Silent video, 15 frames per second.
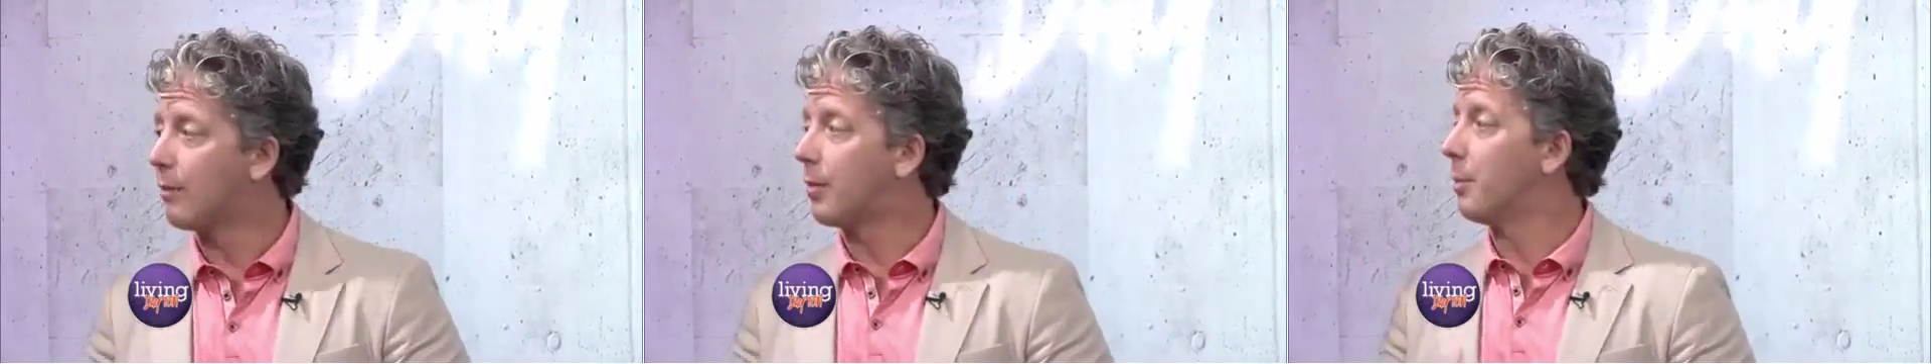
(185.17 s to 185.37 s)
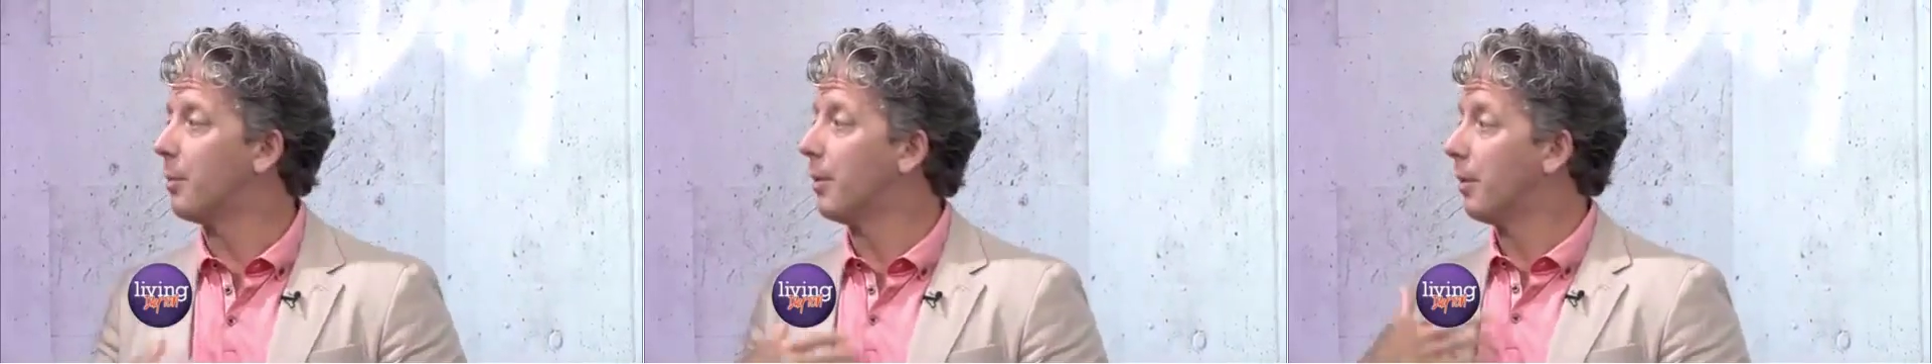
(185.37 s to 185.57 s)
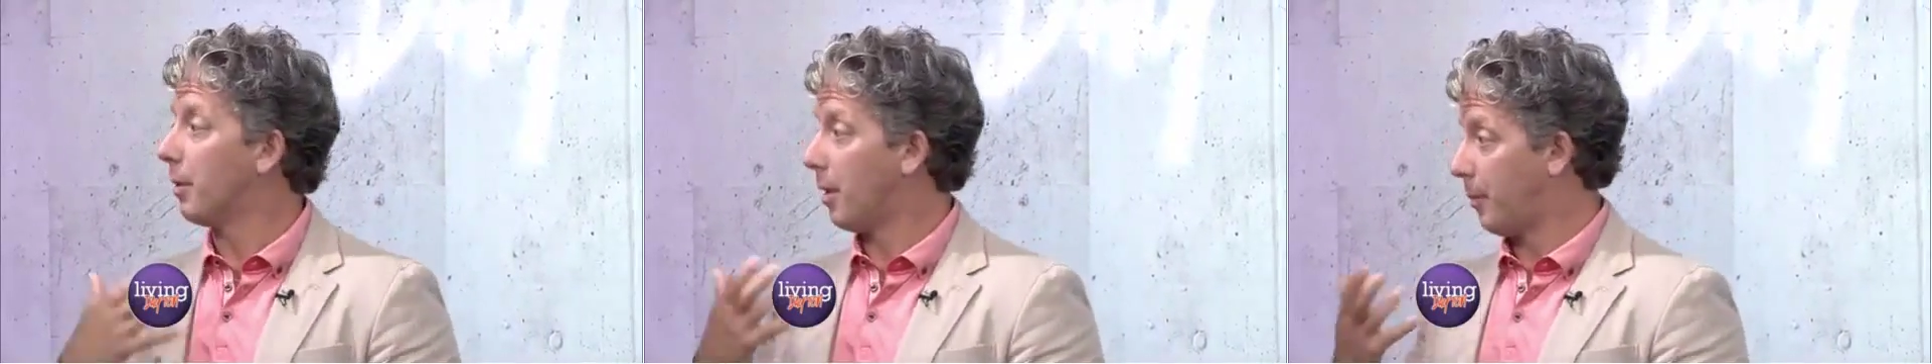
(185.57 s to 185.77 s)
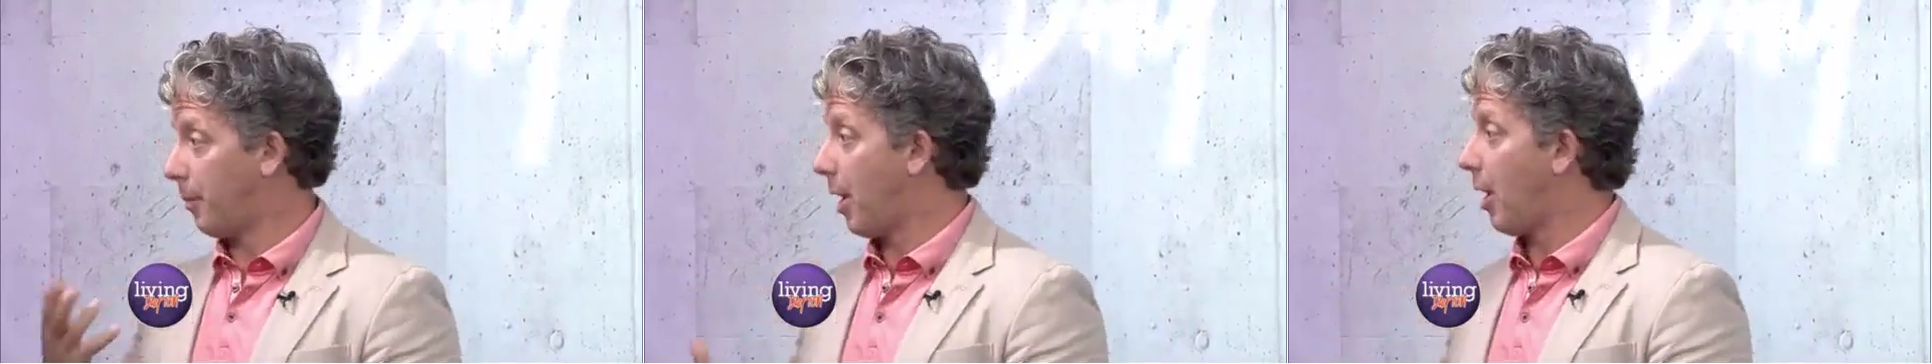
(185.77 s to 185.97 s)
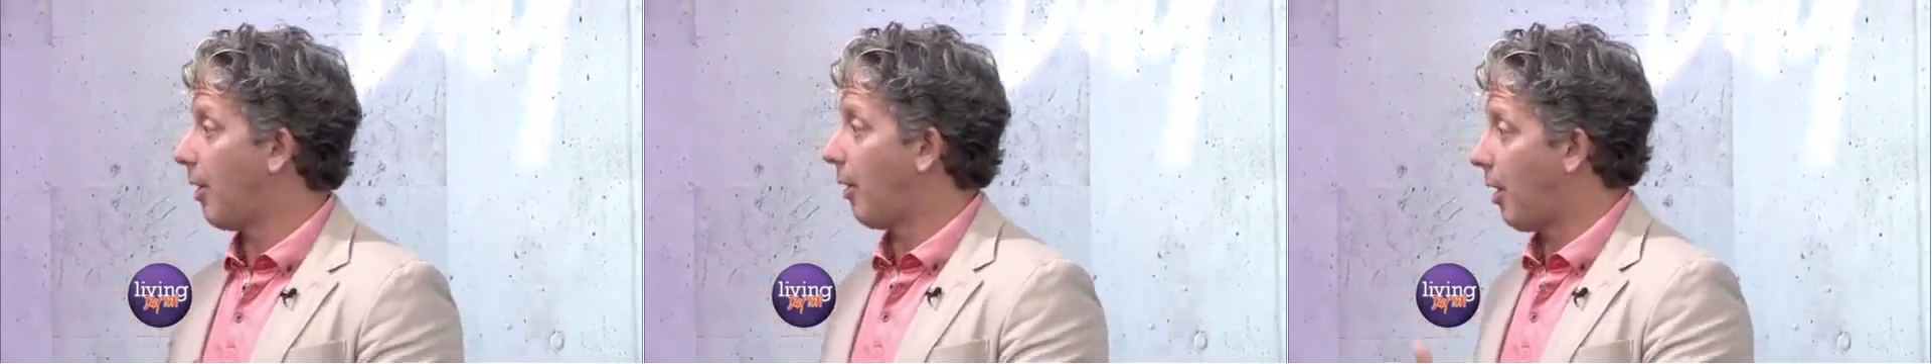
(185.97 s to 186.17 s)
from um,
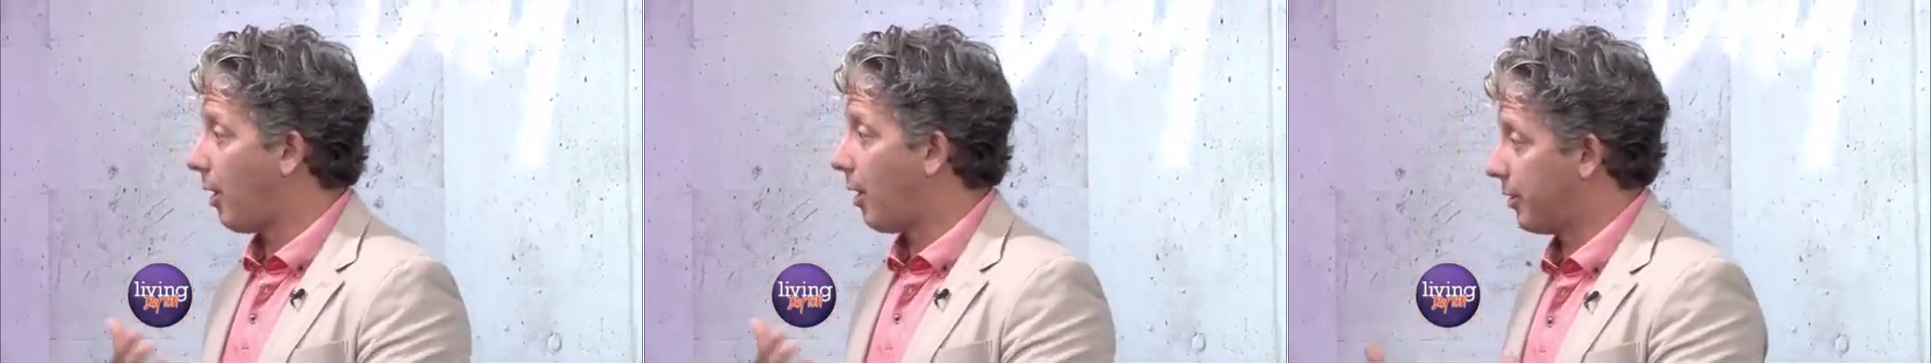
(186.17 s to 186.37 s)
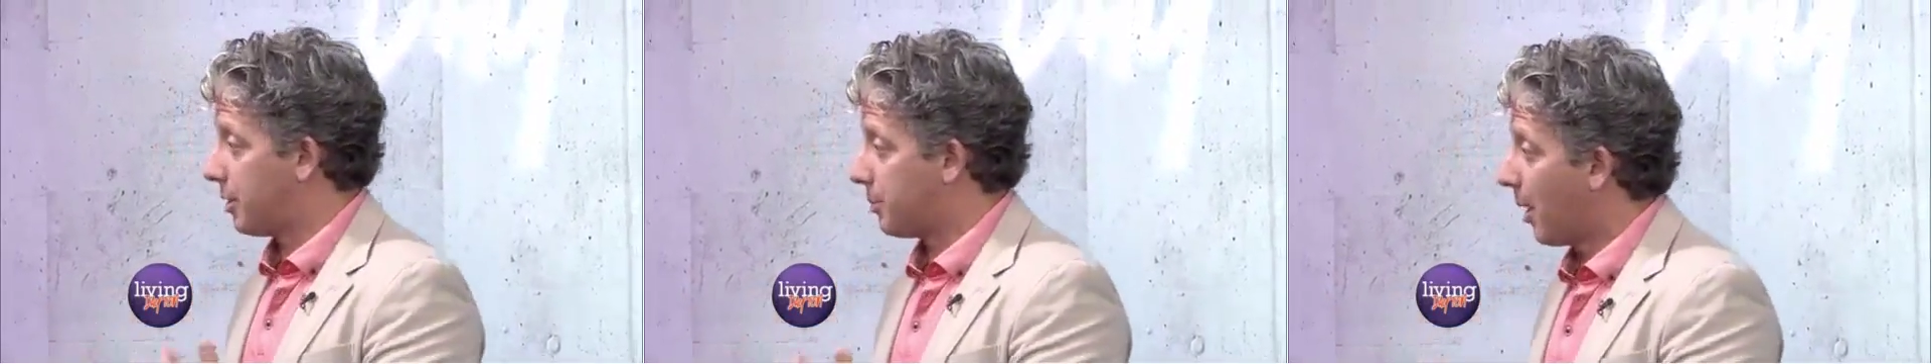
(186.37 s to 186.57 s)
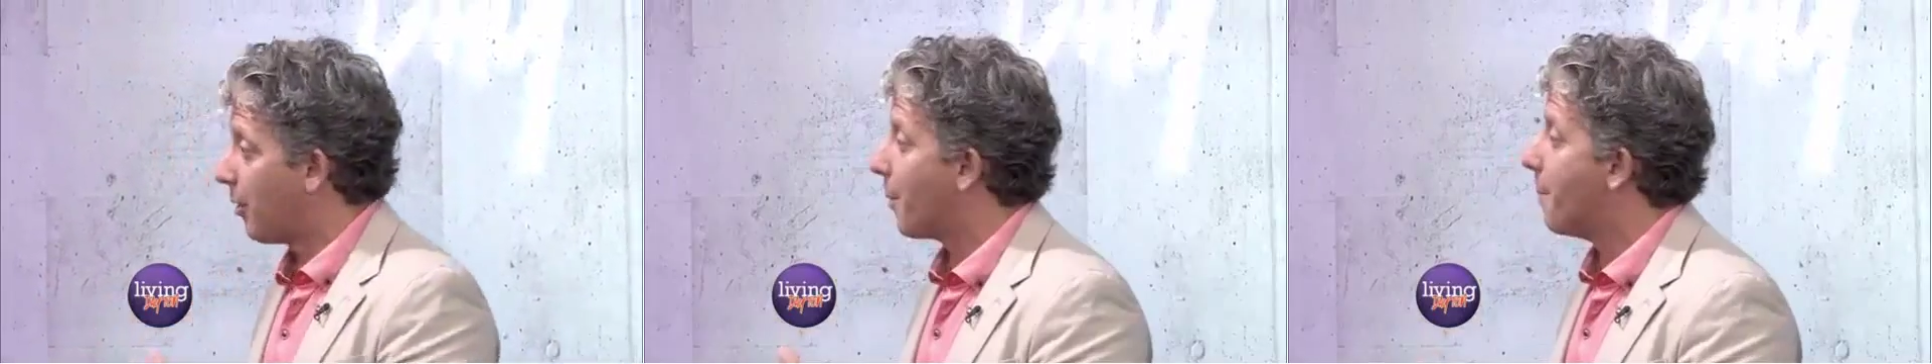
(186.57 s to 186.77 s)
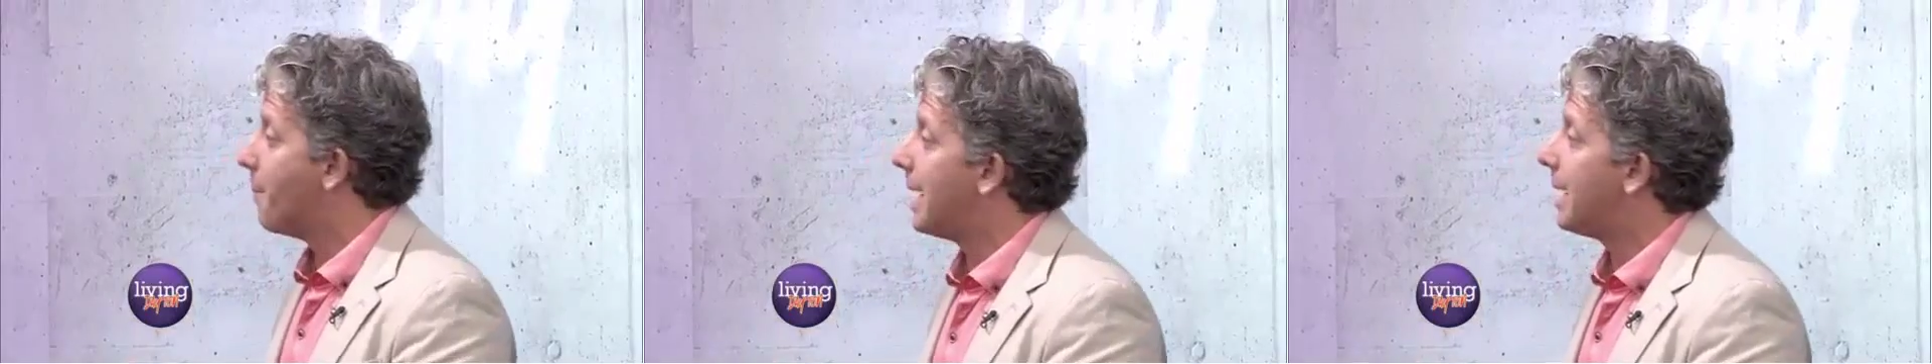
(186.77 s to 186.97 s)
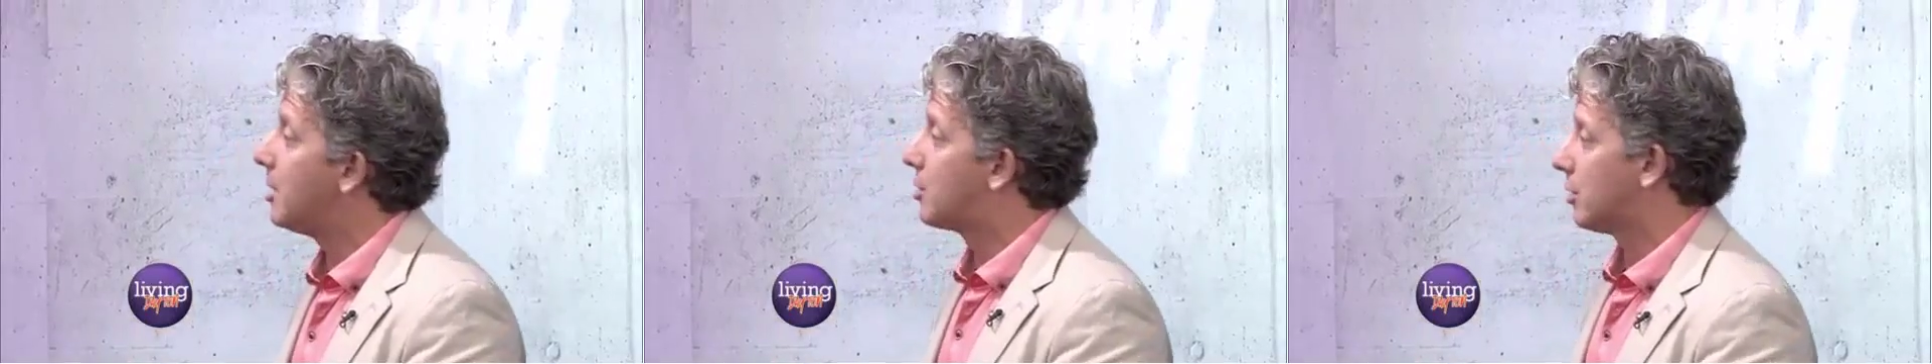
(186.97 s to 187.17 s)
Ali's mother,
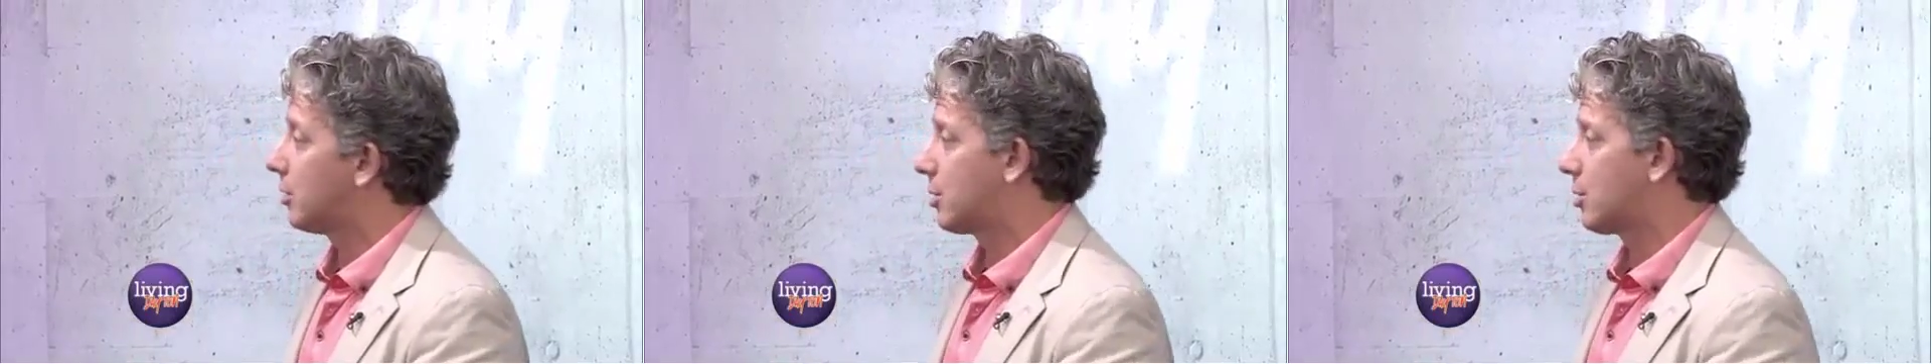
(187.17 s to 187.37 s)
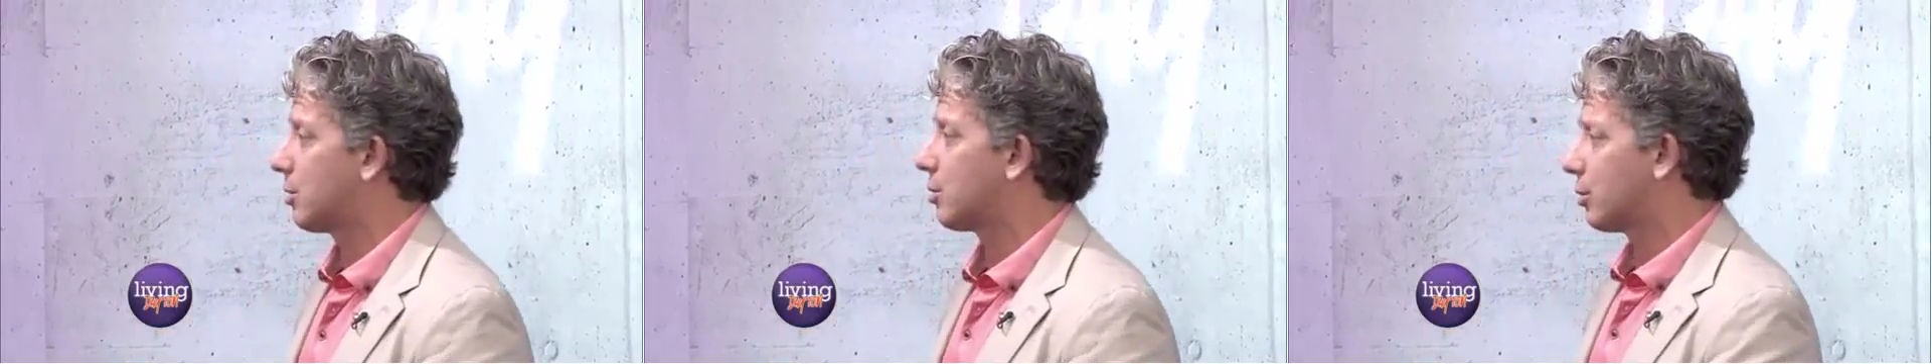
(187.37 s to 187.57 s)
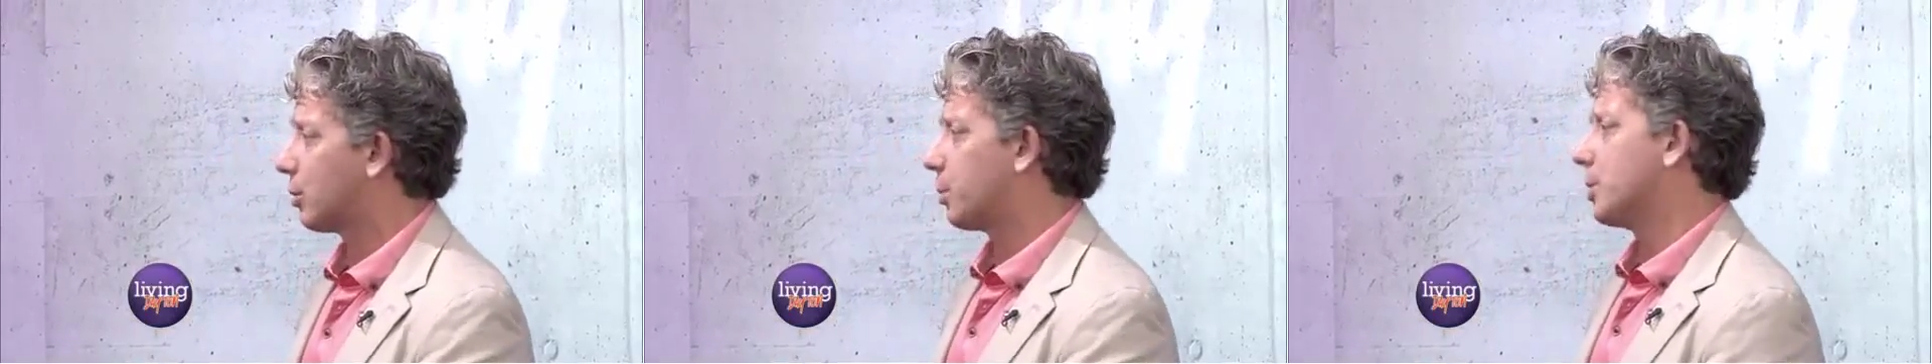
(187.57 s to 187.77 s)
major surgical